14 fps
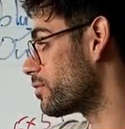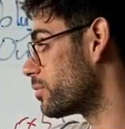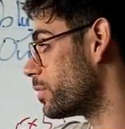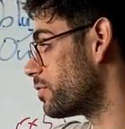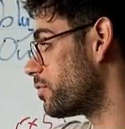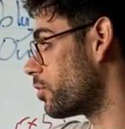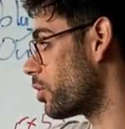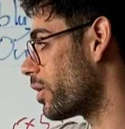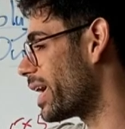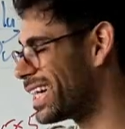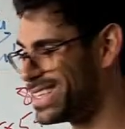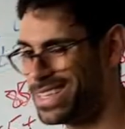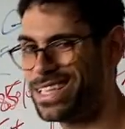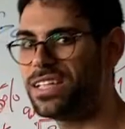before.
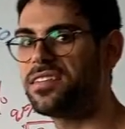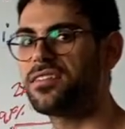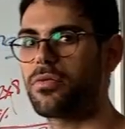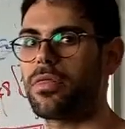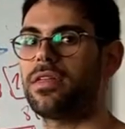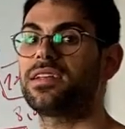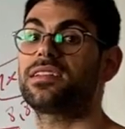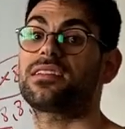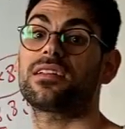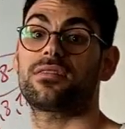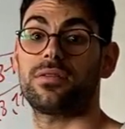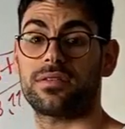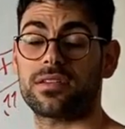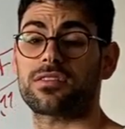I did 3
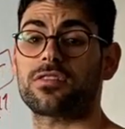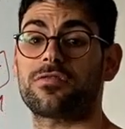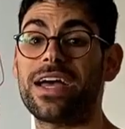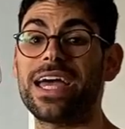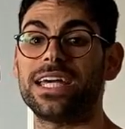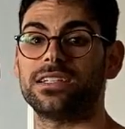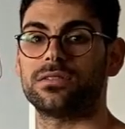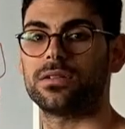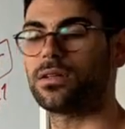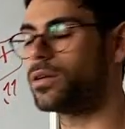sets of 8.